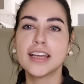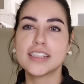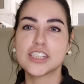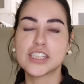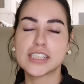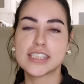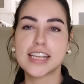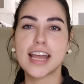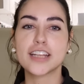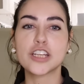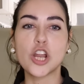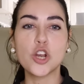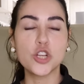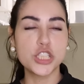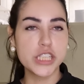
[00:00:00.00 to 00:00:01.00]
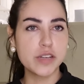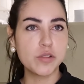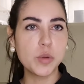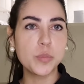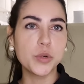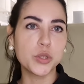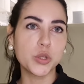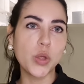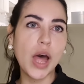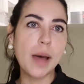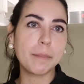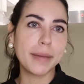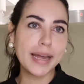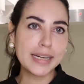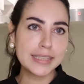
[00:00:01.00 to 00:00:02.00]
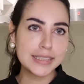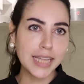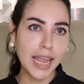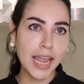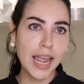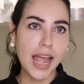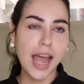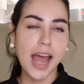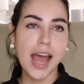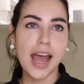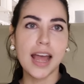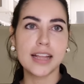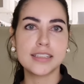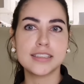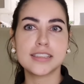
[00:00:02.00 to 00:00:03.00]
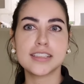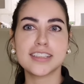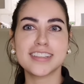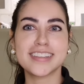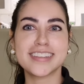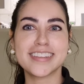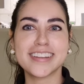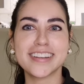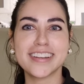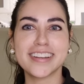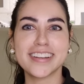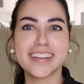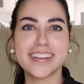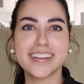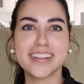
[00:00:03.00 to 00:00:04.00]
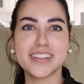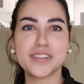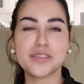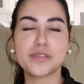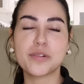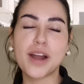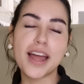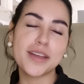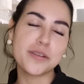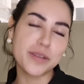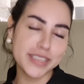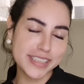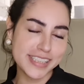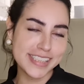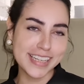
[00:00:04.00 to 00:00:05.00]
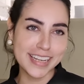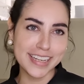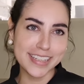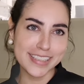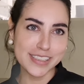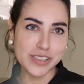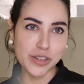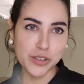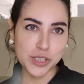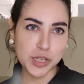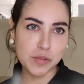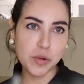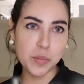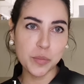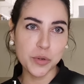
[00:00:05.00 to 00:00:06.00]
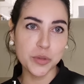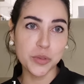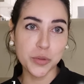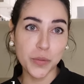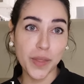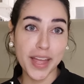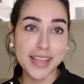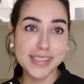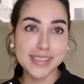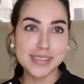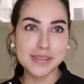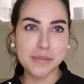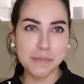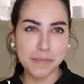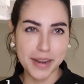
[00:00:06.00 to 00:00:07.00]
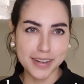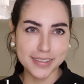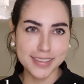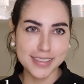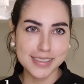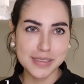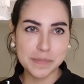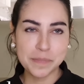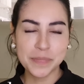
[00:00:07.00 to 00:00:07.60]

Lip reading: She said, lo llevo por toda parte, and the right way to say it is, lo llevo por todas partes.